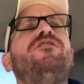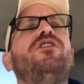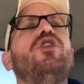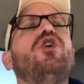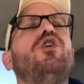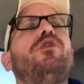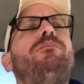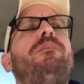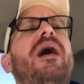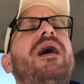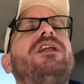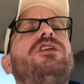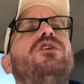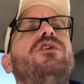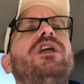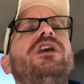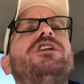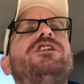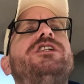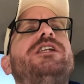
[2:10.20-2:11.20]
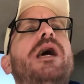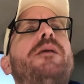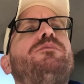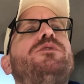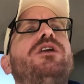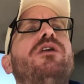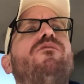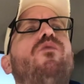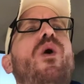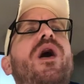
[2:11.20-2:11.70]
we have to look back to the
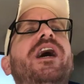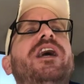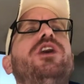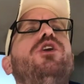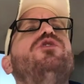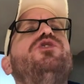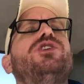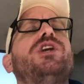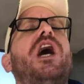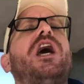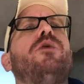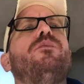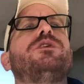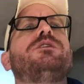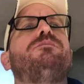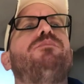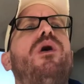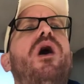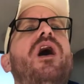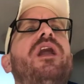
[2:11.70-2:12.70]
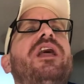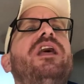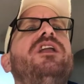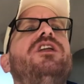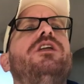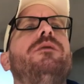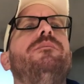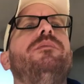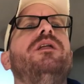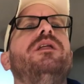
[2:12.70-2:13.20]
inception of why USADA was
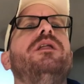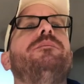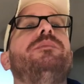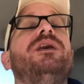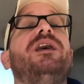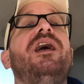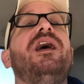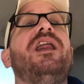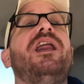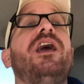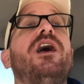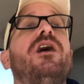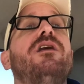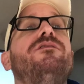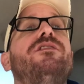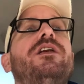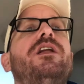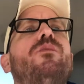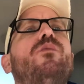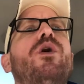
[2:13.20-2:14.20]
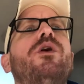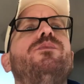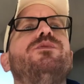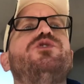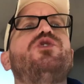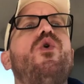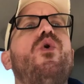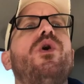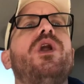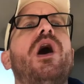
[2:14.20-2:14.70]
brought into the beginning of it
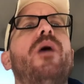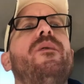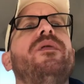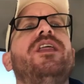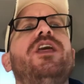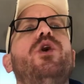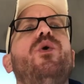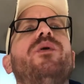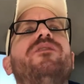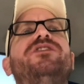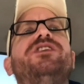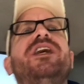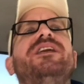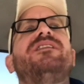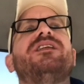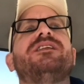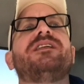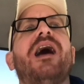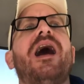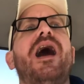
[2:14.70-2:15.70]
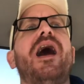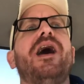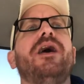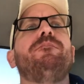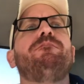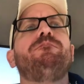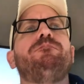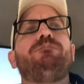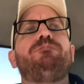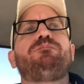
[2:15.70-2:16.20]
and what was going on with the UFC at the
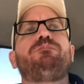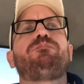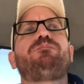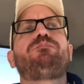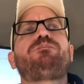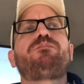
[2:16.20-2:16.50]
time.